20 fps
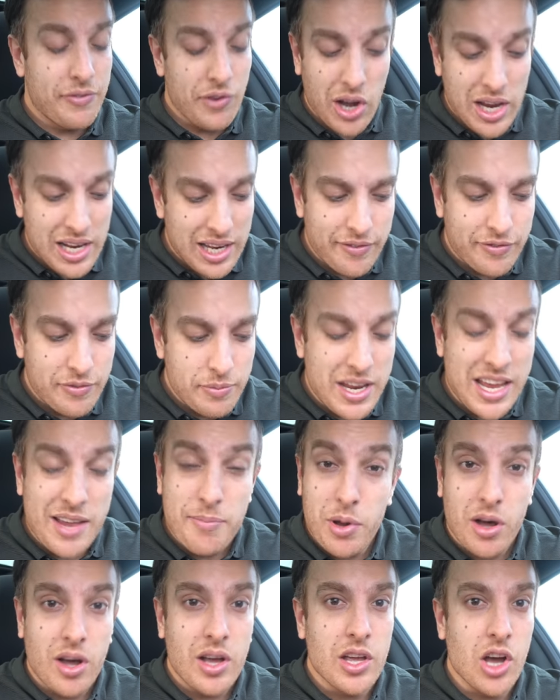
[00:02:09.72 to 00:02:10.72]
If I lived
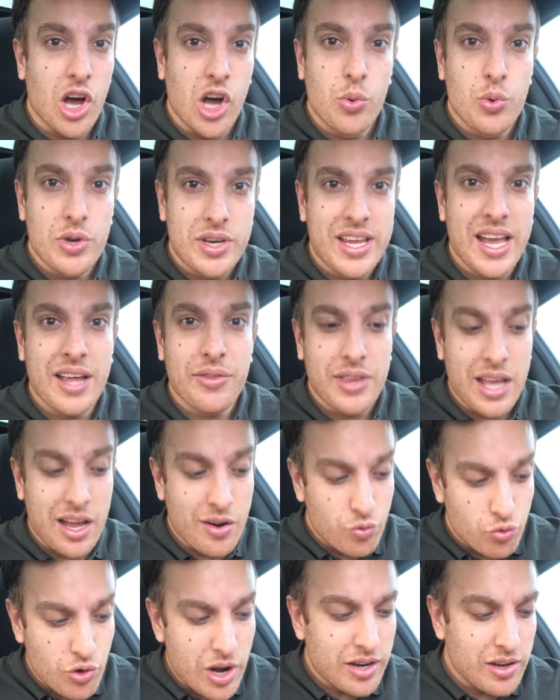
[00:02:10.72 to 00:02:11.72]
nearby, I would get
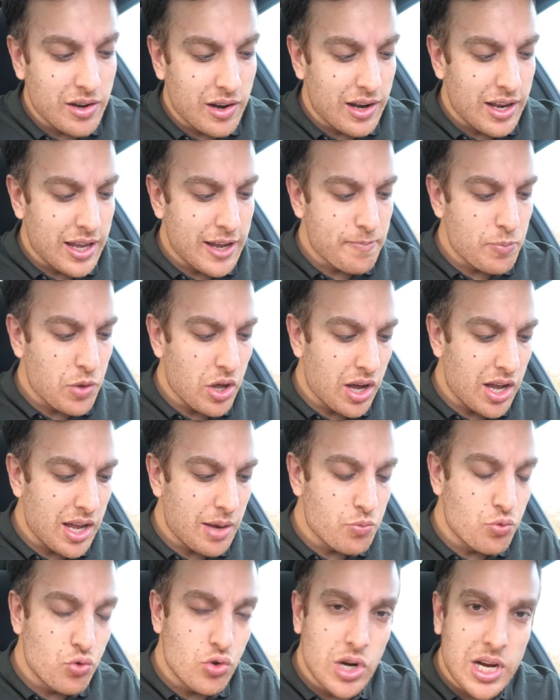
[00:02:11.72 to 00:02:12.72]
that regularly. I
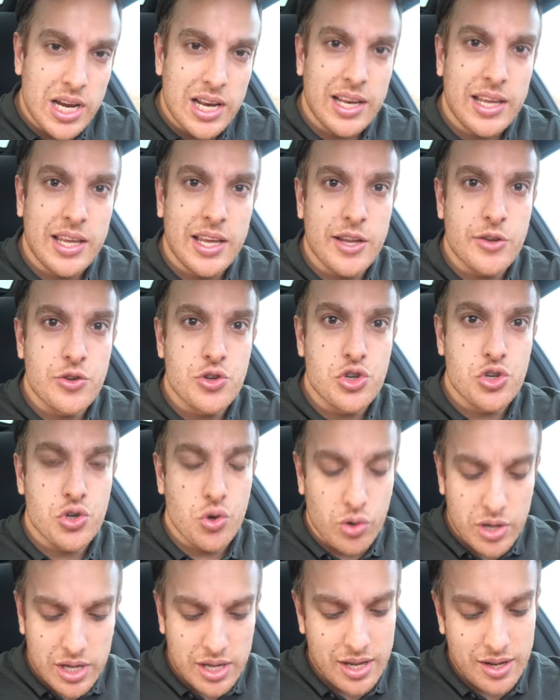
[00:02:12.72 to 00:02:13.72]
am really
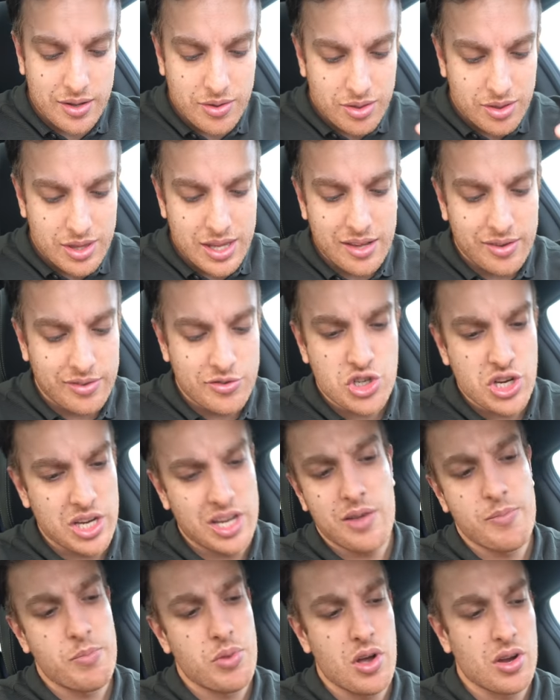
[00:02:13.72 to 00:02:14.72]
enjoying this
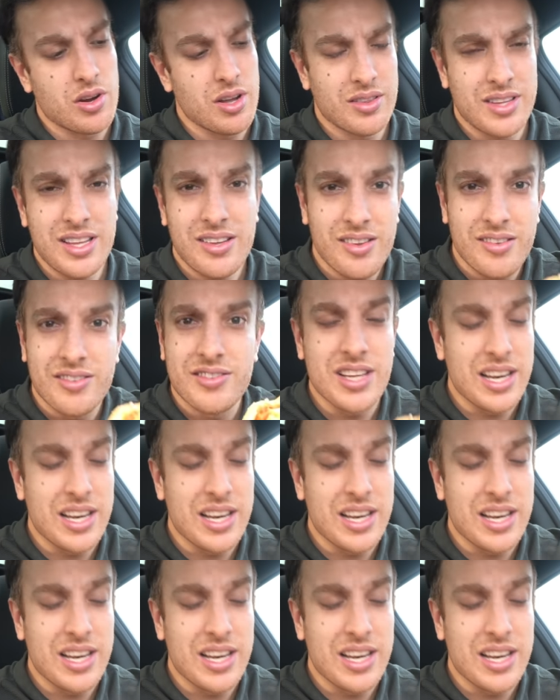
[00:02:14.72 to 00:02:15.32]
chicken burger. This is